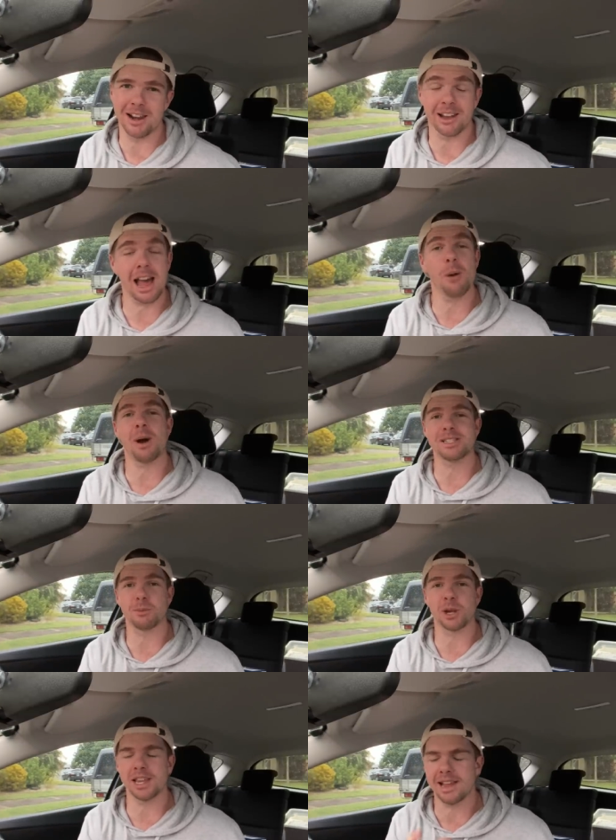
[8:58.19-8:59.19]
And I can't wait to
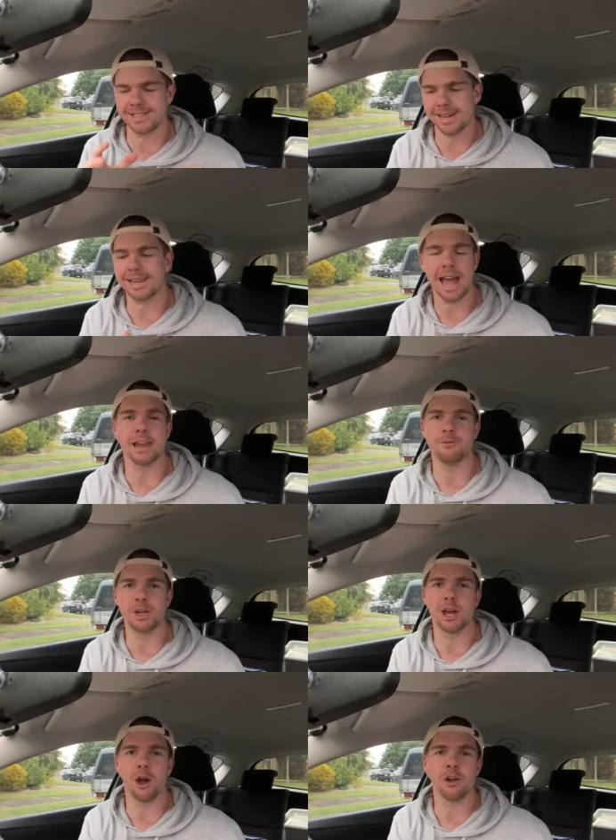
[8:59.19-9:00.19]
bring you that dedicated
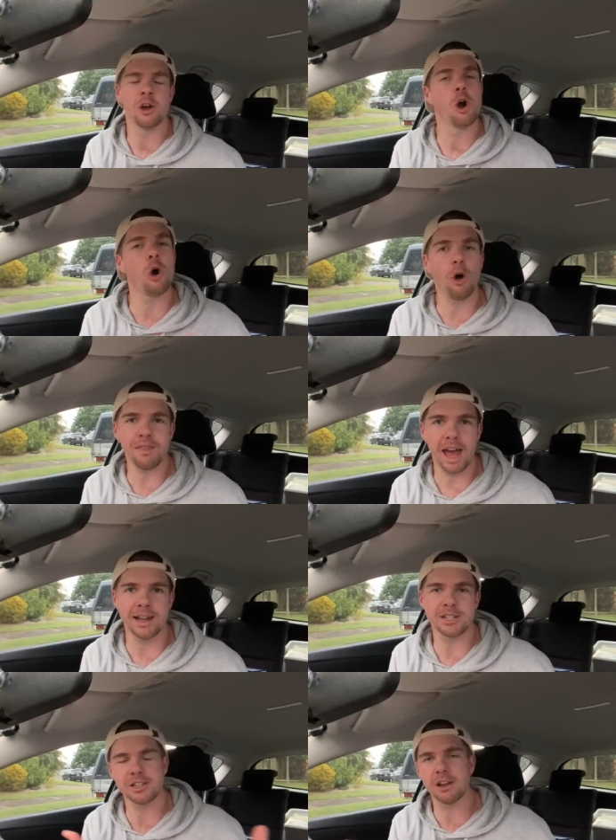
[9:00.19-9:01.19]
video on
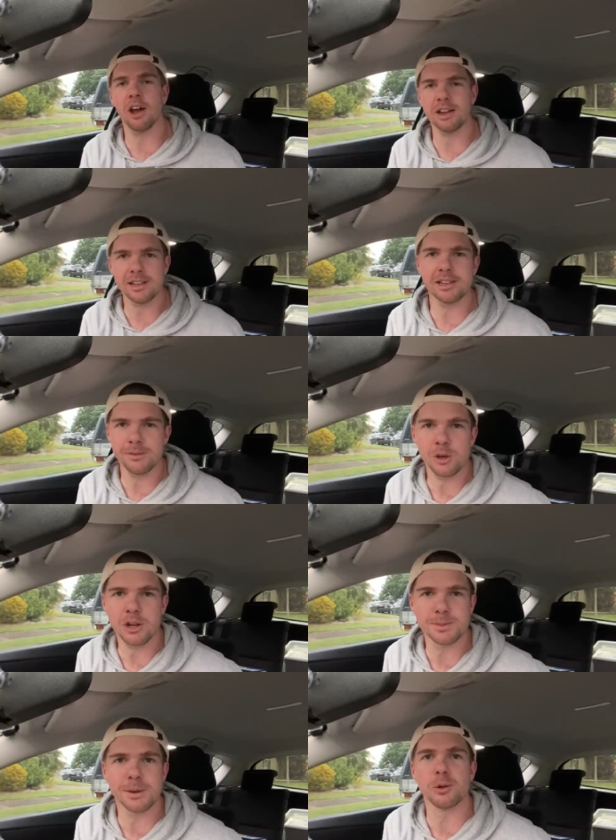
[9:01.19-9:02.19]
that to go give you
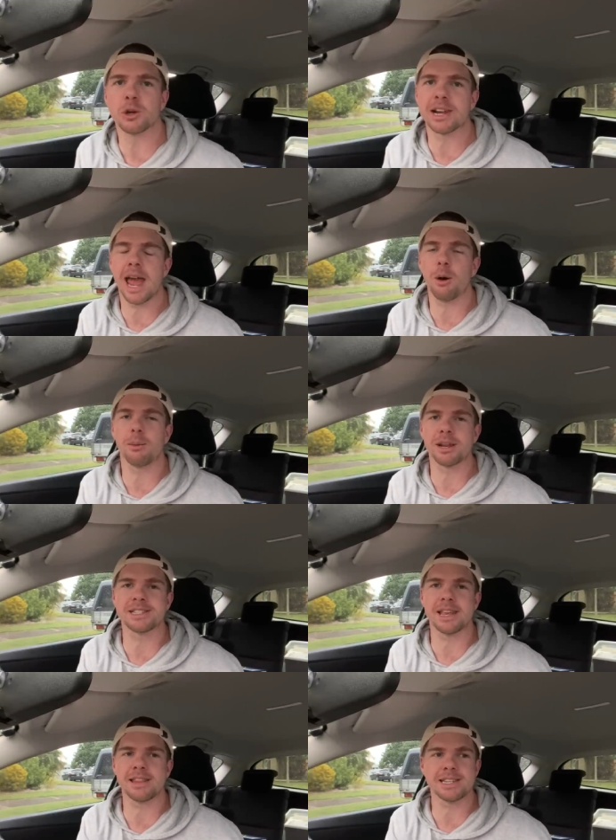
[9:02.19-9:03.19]
guys a bit of a look at how I'm going
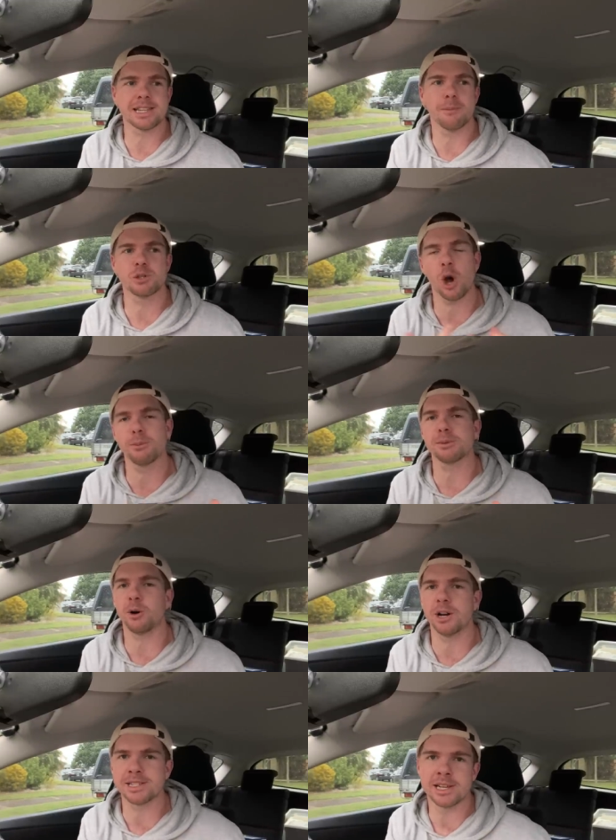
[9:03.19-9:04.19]
to set things up to
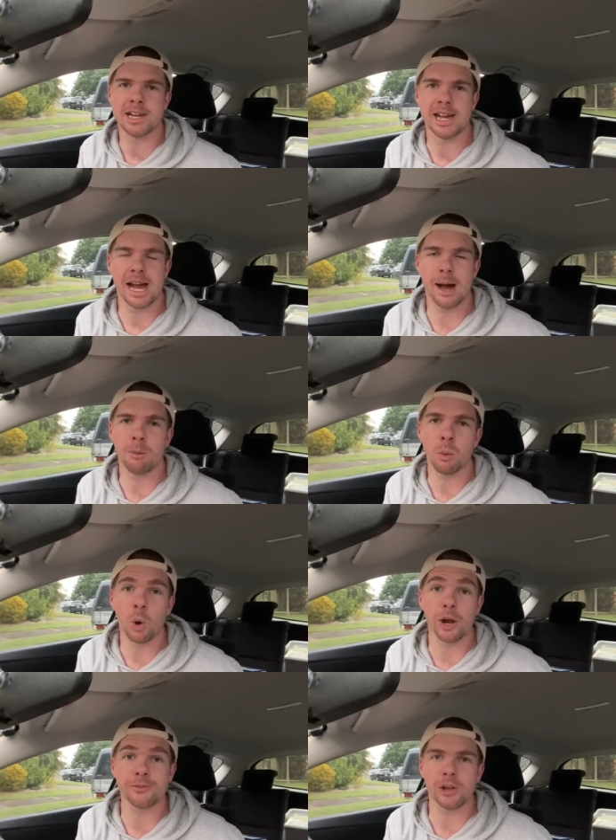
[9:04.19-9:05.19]
optimize uh, my
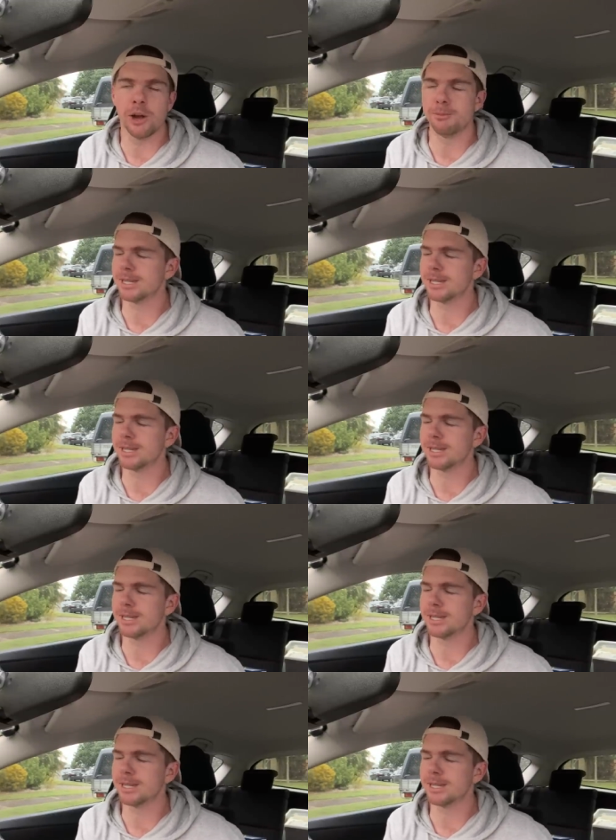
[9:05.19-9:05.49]
workflow.